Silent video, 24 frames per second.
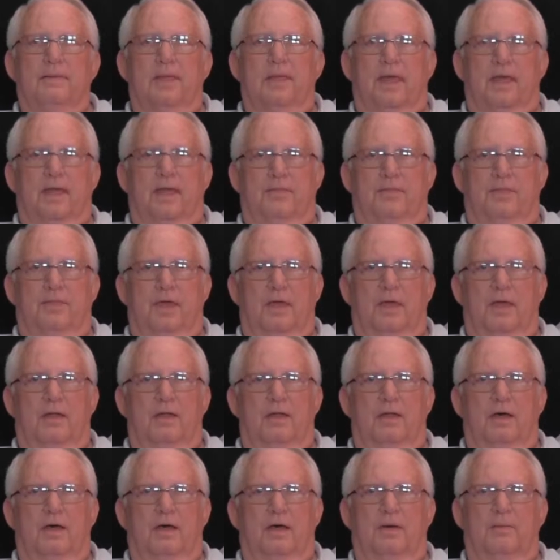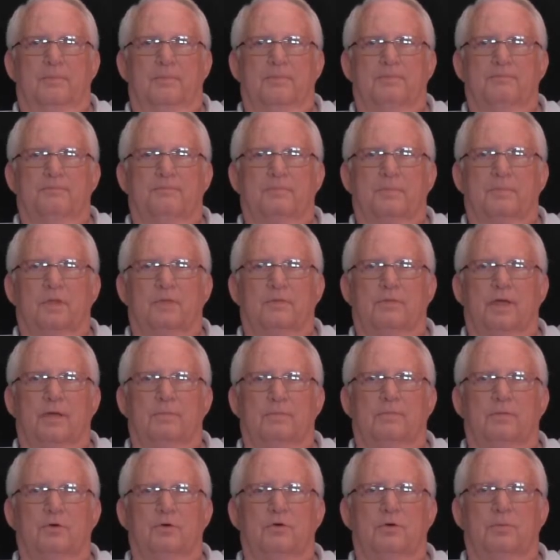and then they
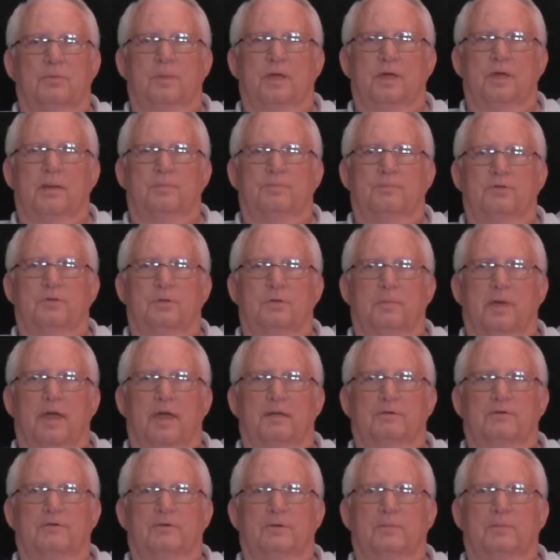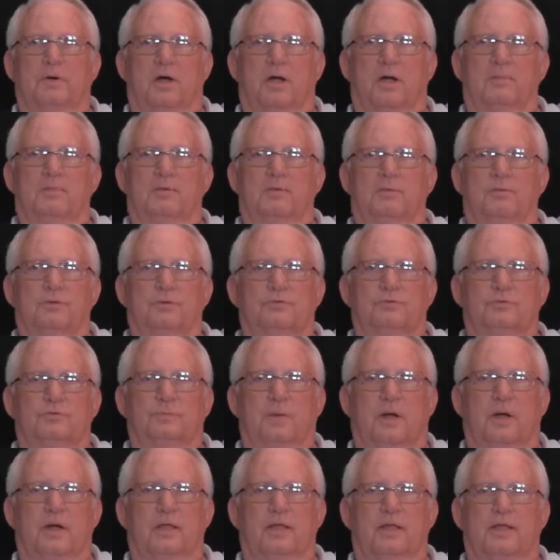booted me up to the manual department, which was
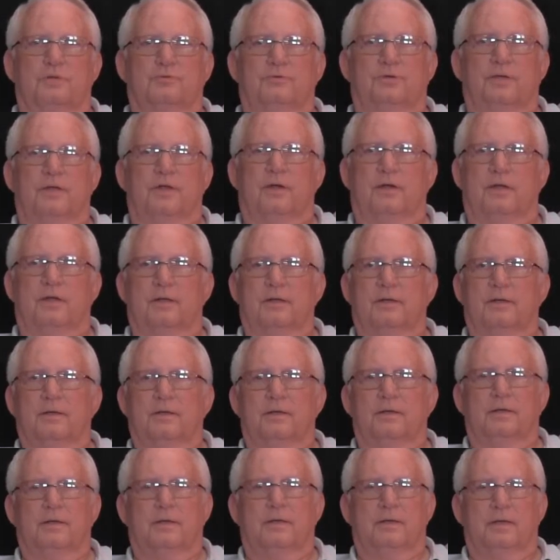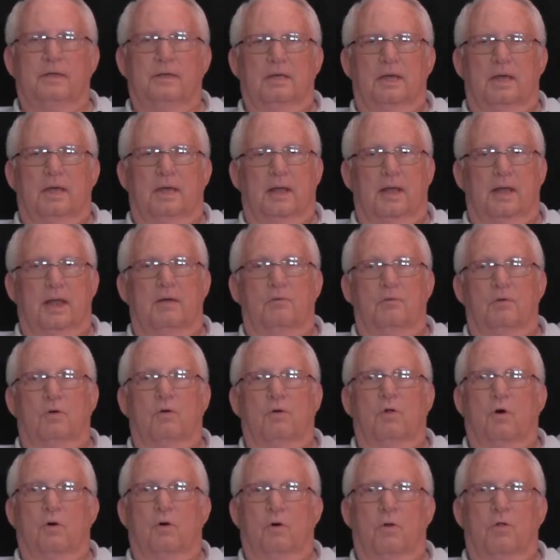part of engineering, and I
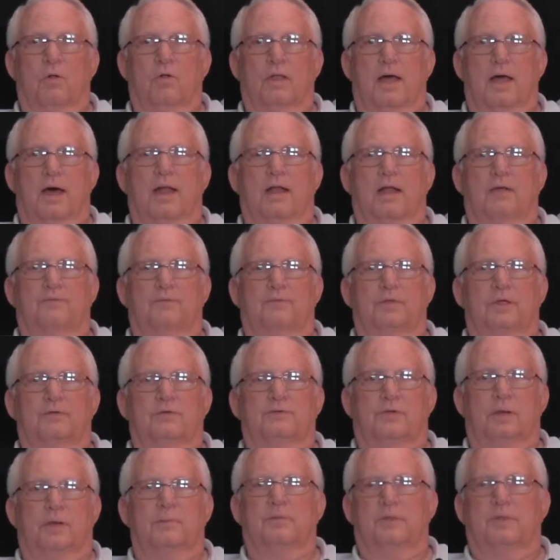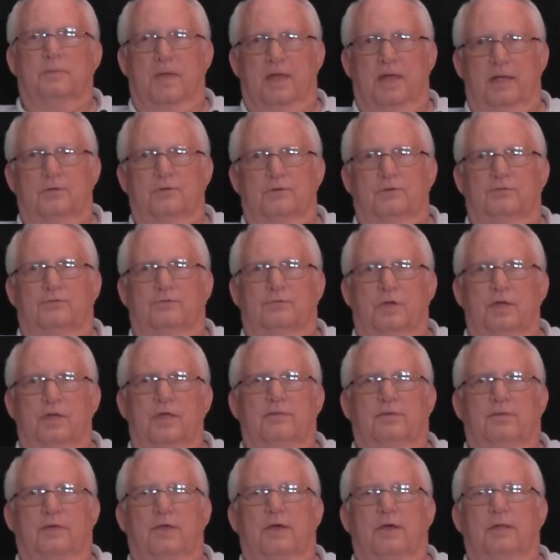wrote a whole lot of the assembly manuals for
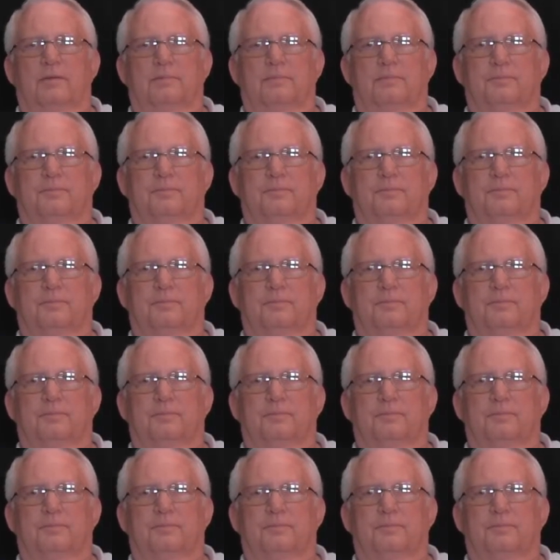Heathkit.